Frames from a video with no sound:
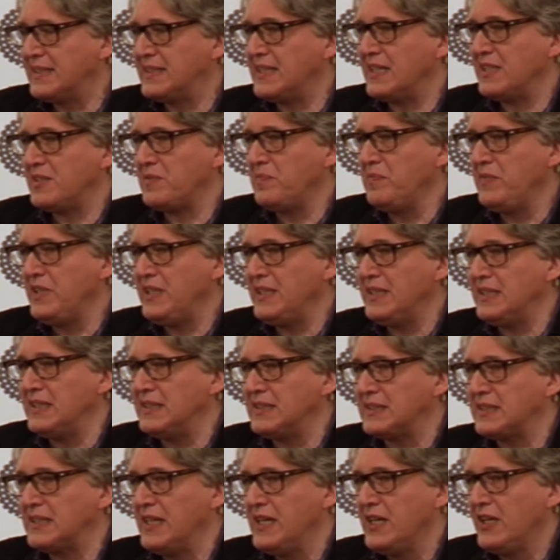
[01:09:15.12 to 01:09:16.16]
that
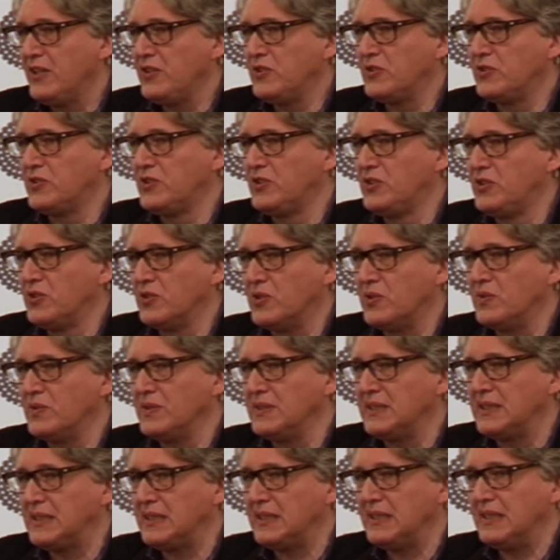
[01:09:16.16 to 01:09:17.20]
means you
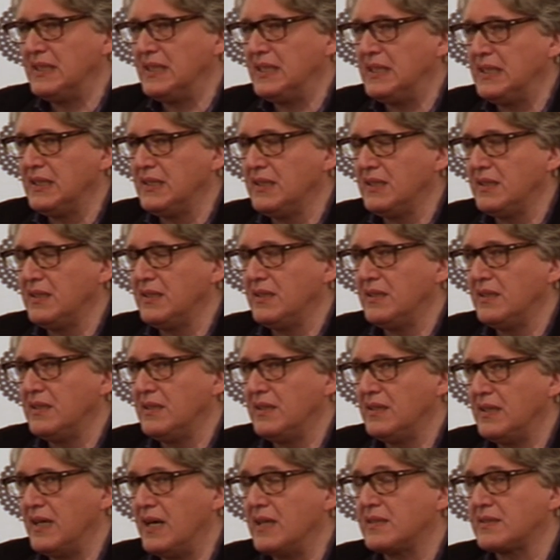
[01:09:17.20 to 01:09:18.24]
don't
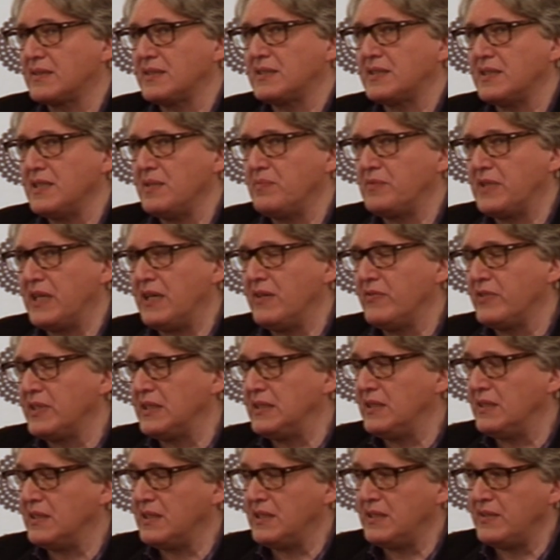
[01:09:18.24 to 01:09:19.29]
accept
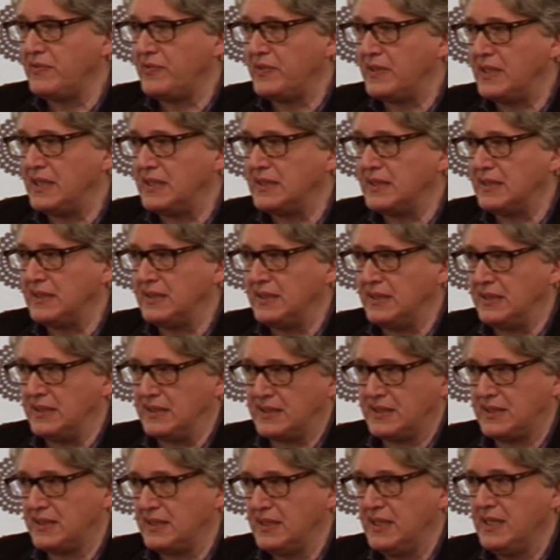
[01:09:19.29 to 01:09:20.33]
everyday life as it
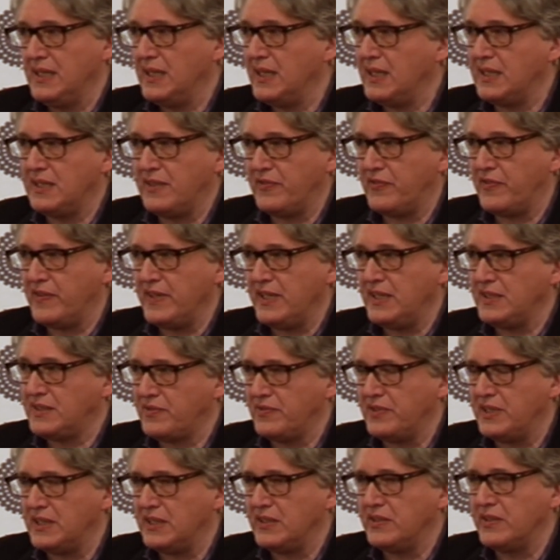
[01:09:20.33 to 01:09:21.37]
is, at the face
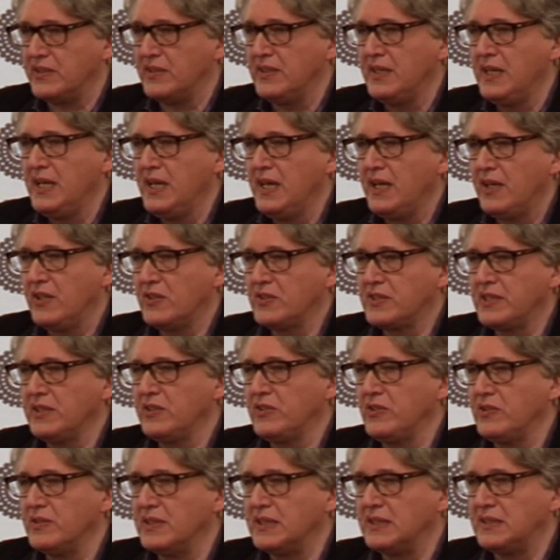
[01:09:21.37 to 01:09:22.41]
value. You
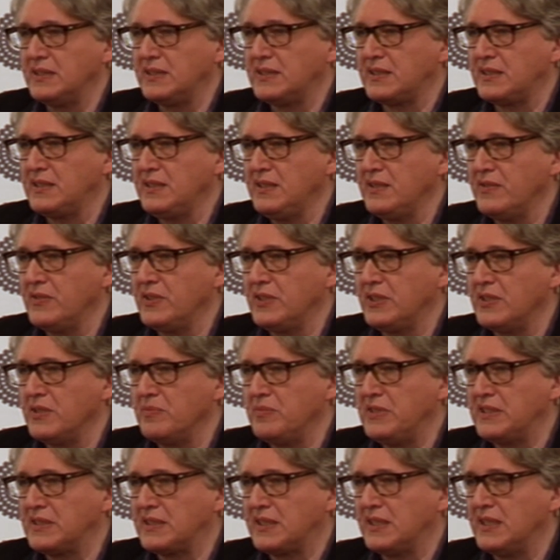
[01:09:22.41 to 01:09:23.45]
think you are deceived, you are
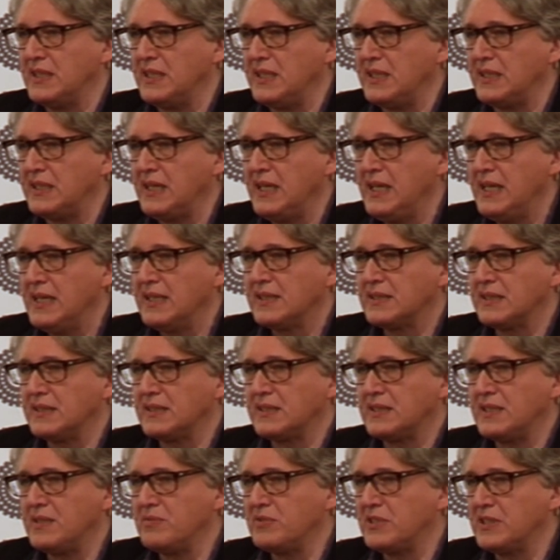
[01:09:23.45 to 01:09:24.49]
misled, there is
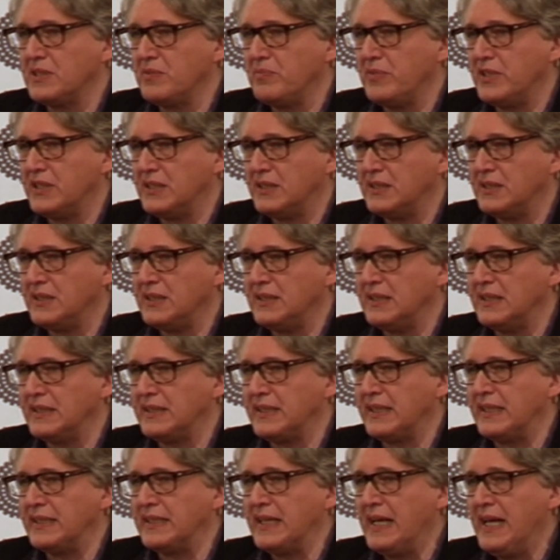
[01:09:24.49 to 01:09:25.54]
something behind it.
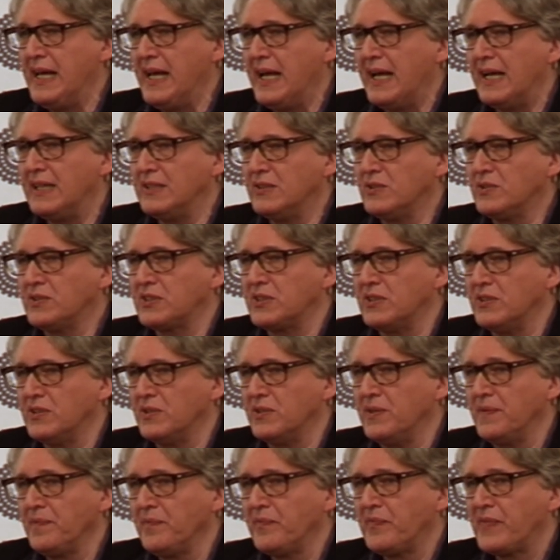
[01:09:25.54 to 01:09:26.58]
And
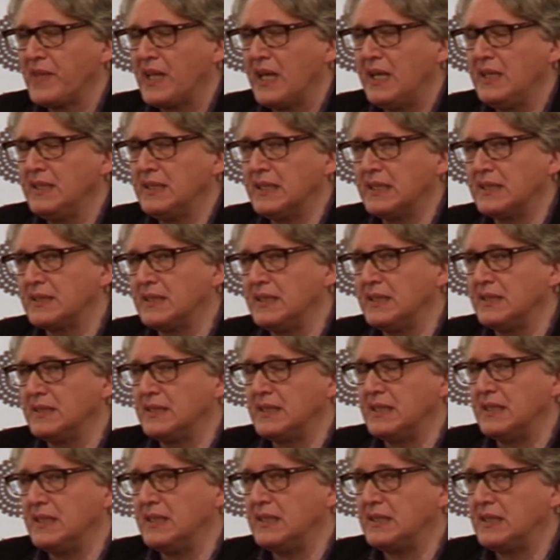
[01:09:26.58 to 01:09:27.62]
also, interesting
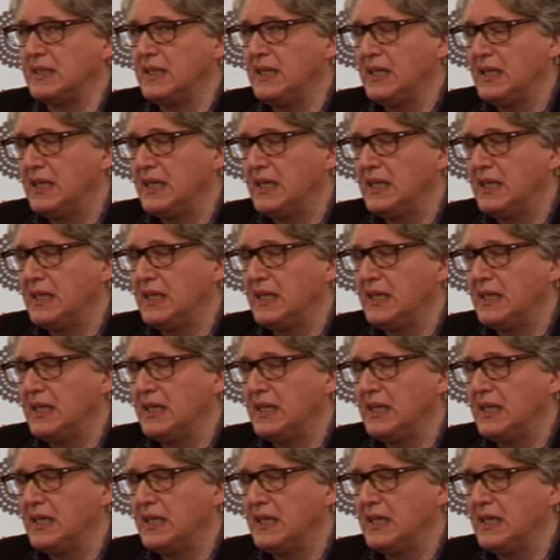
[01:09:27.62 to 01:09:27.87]
that